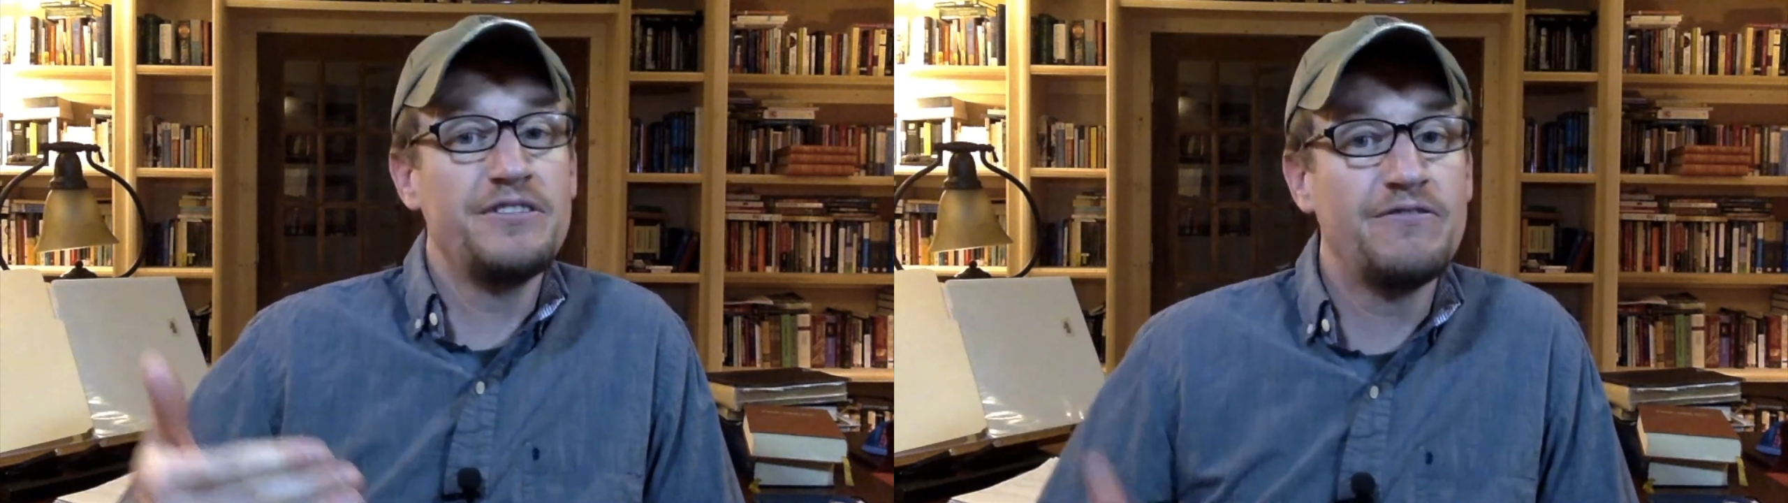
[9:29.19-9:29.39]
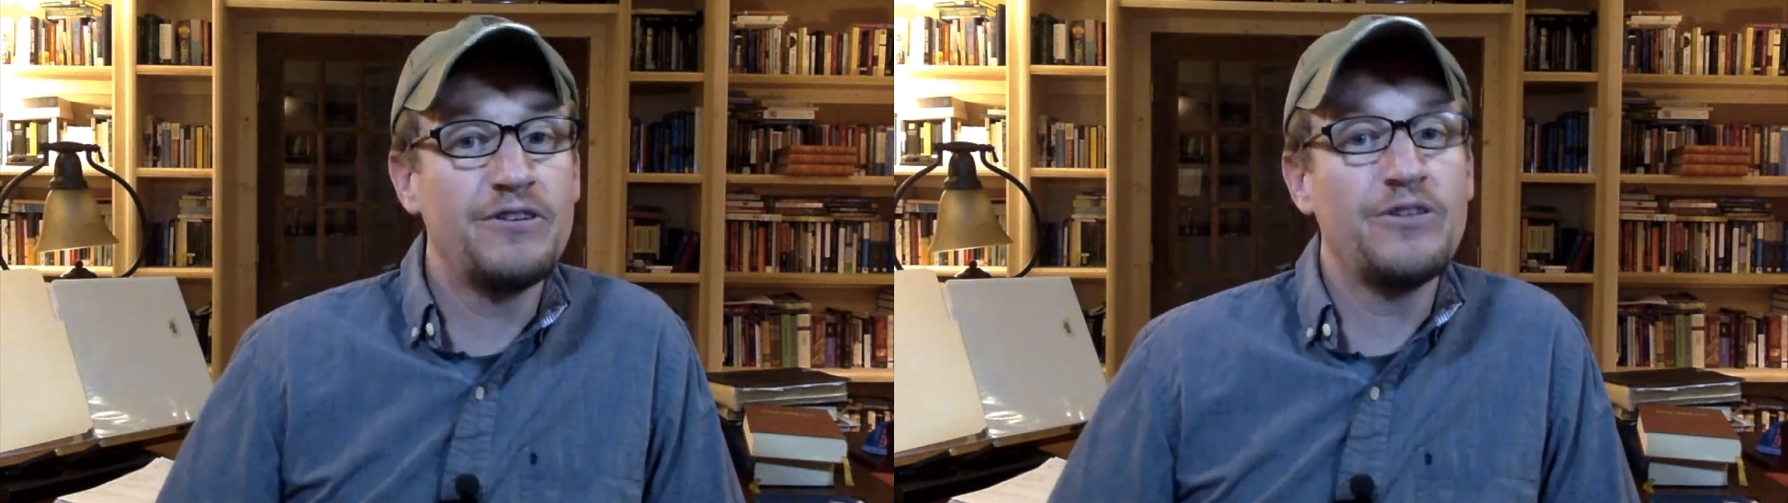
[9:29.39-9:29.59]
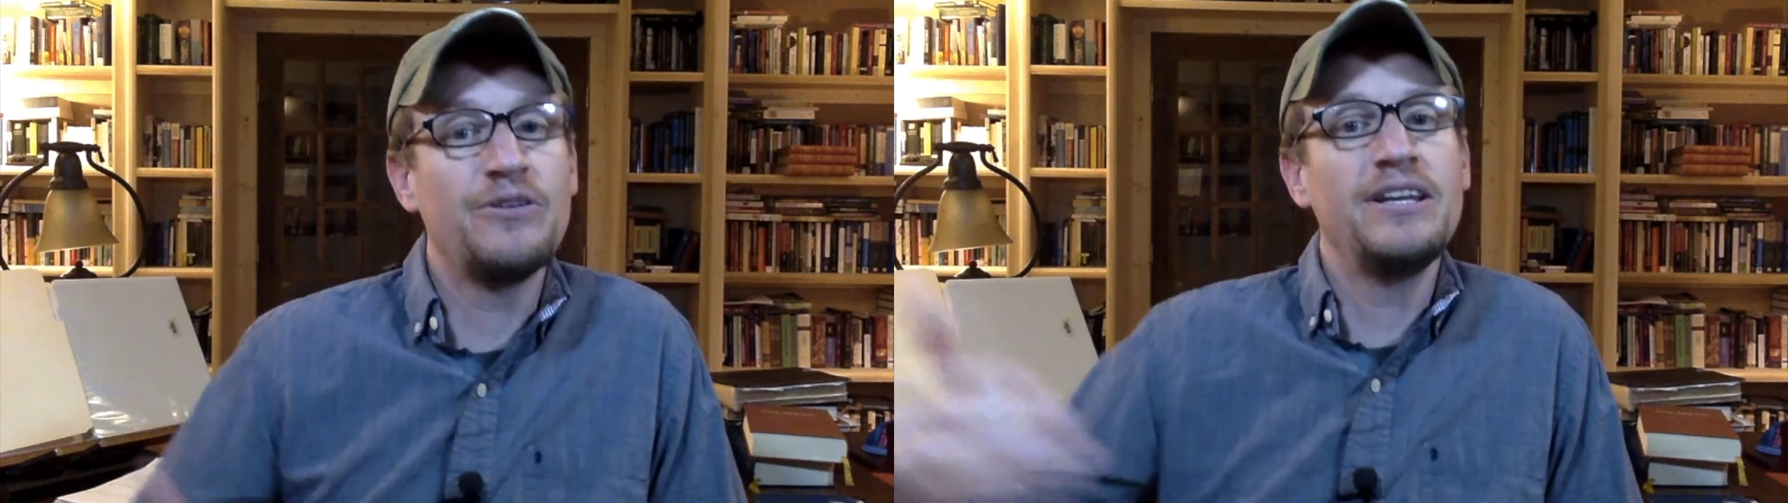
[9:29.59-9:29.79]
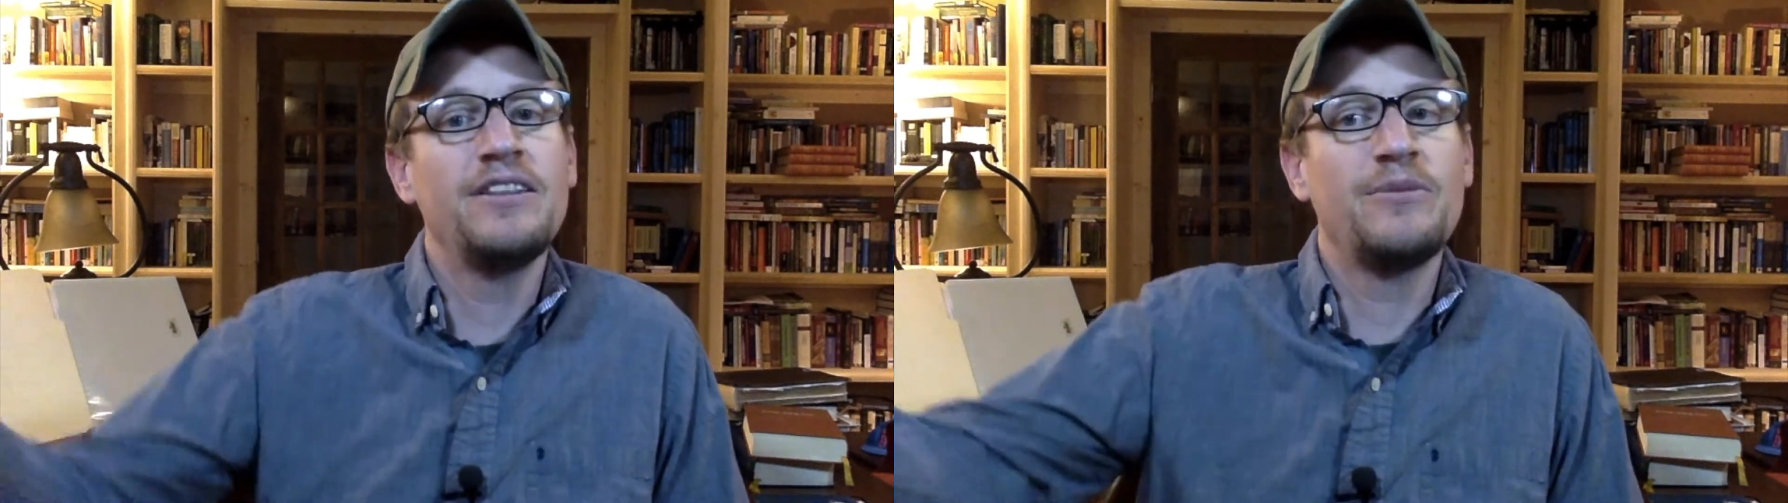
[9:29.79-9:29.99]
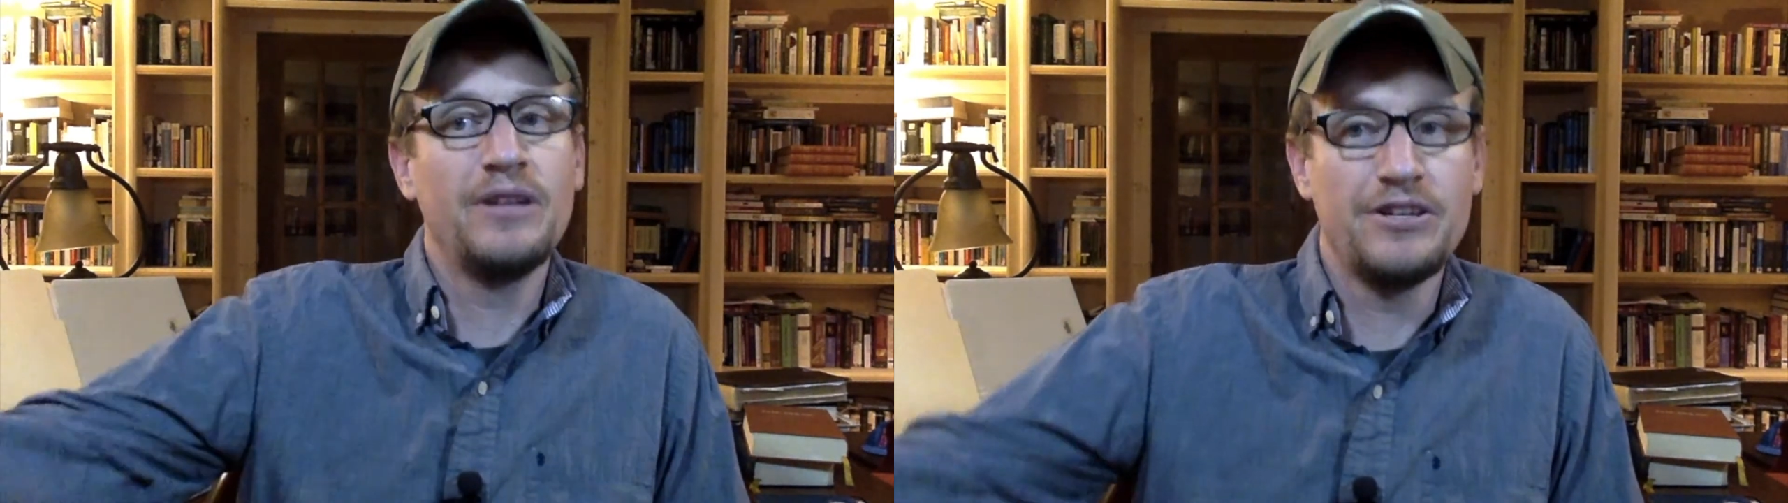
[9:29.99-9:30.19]
further in
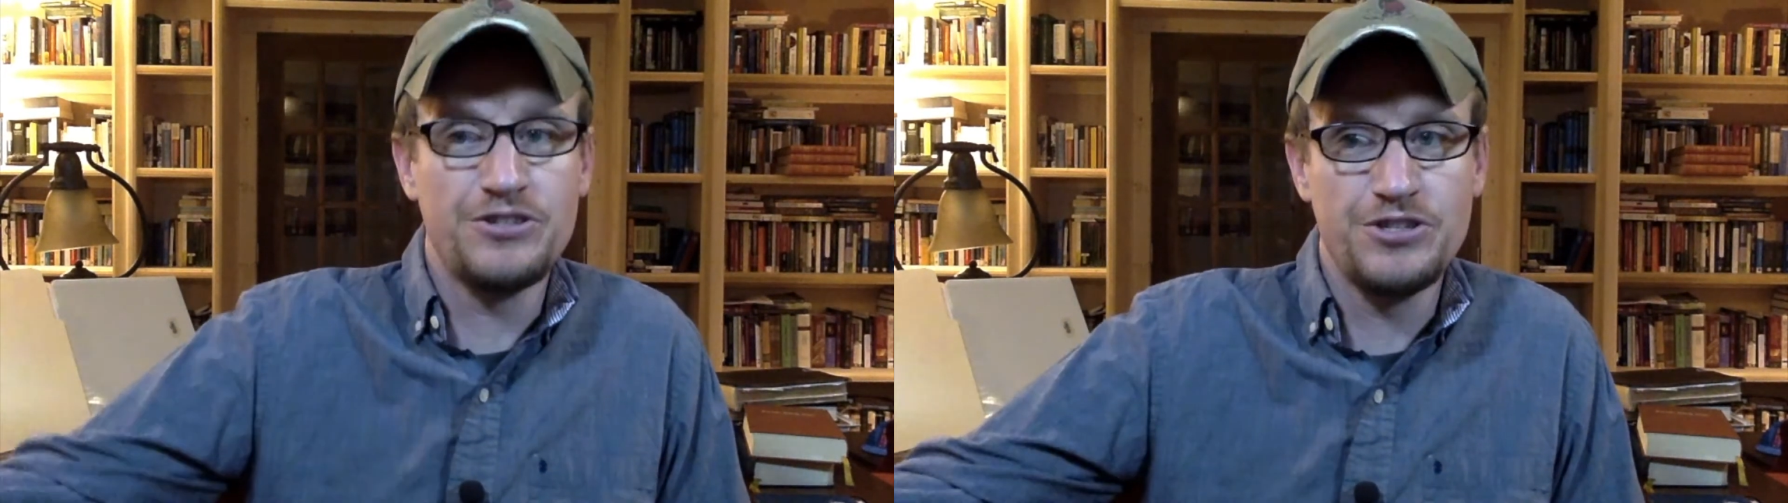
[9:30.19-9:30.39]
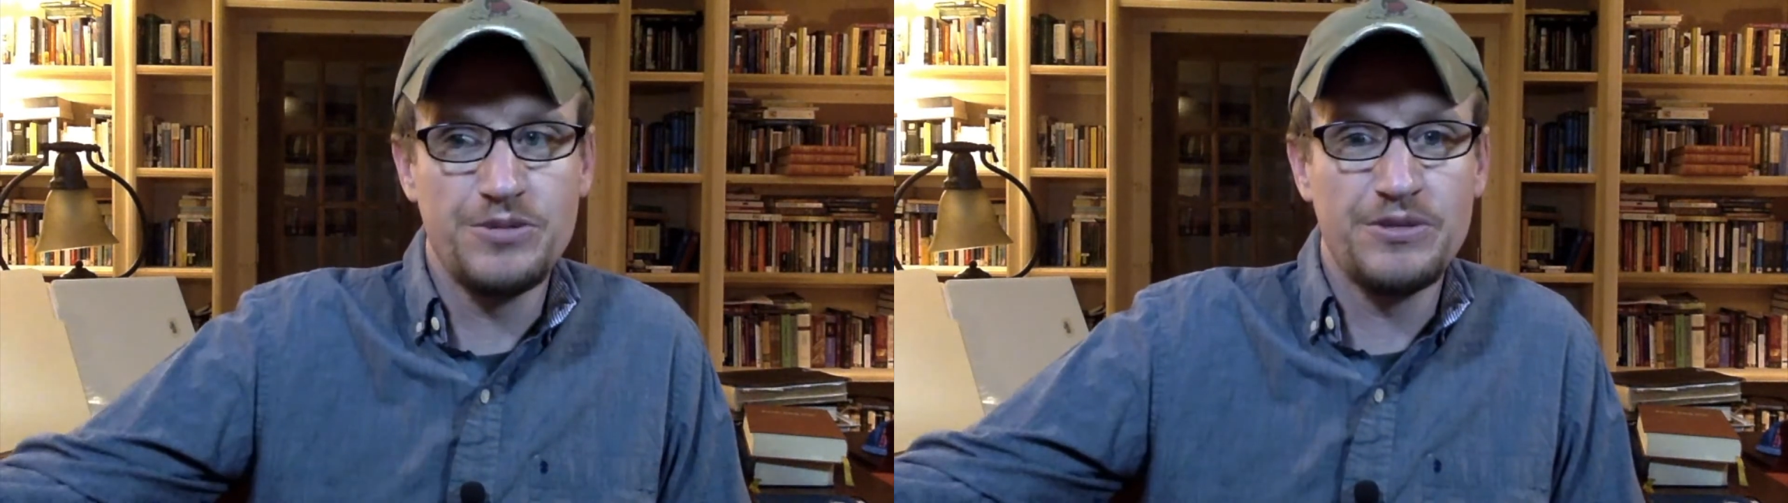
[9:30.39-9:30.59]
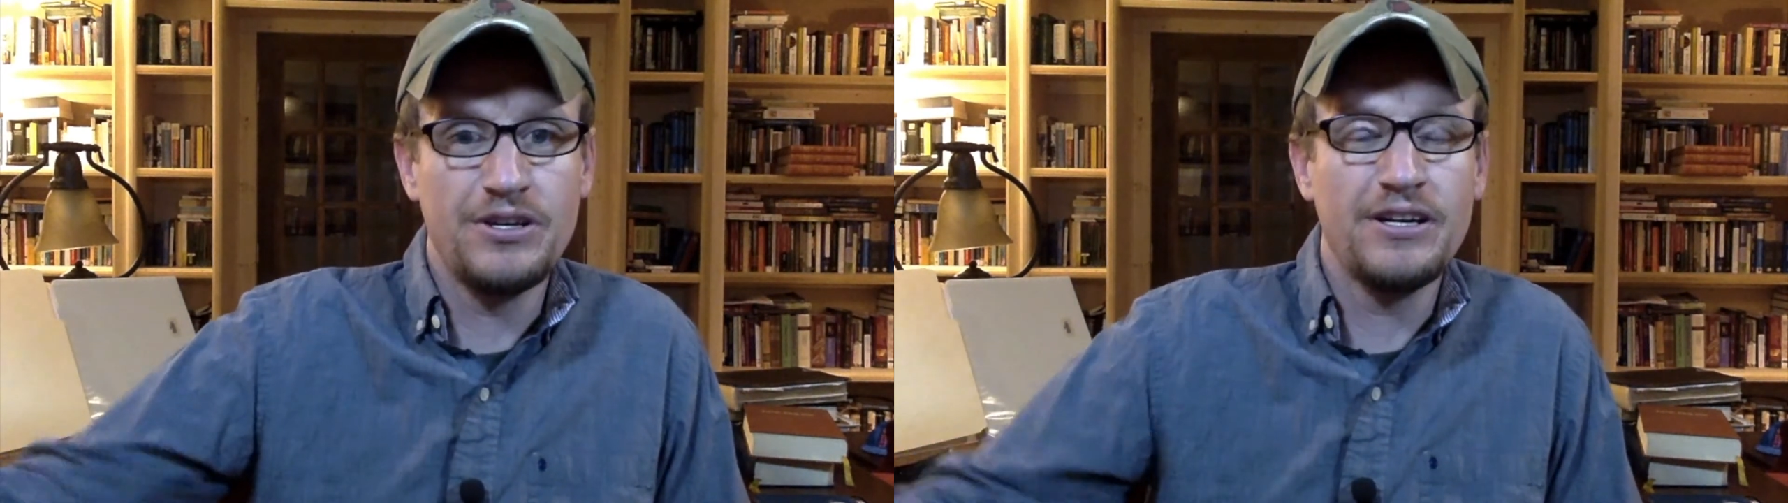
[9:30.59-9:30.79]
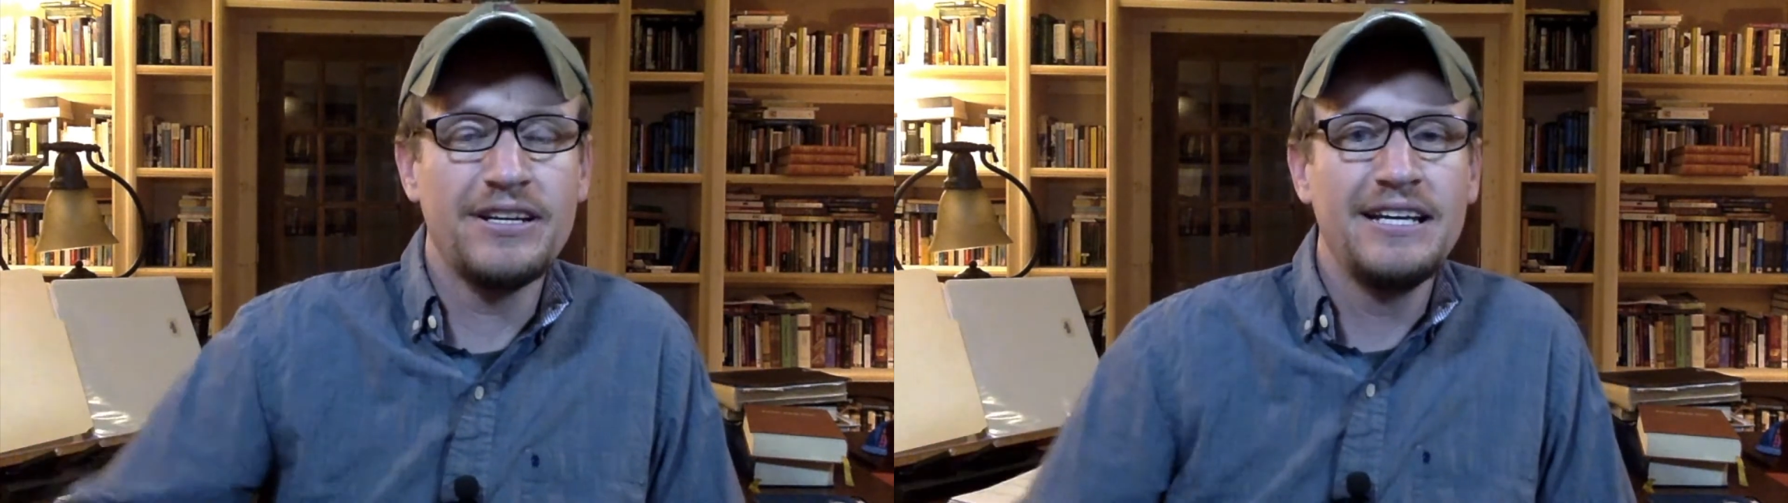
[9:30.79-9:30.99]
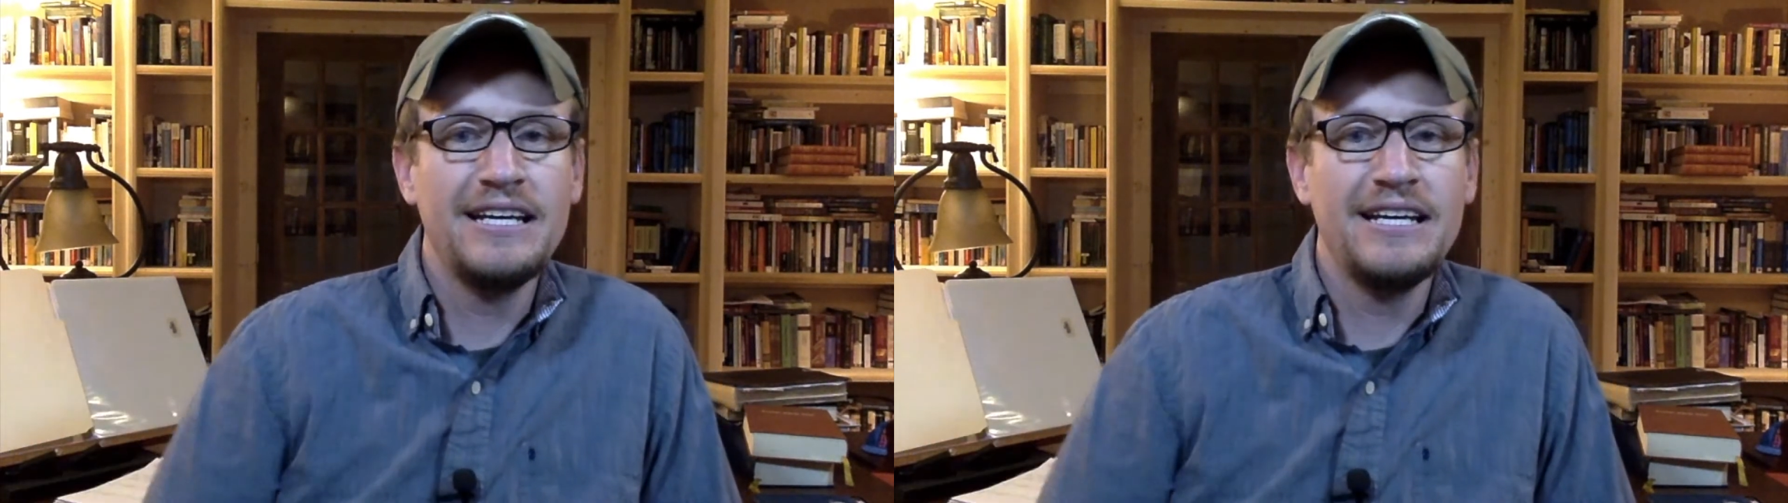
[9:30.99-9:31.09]
their relationship to God.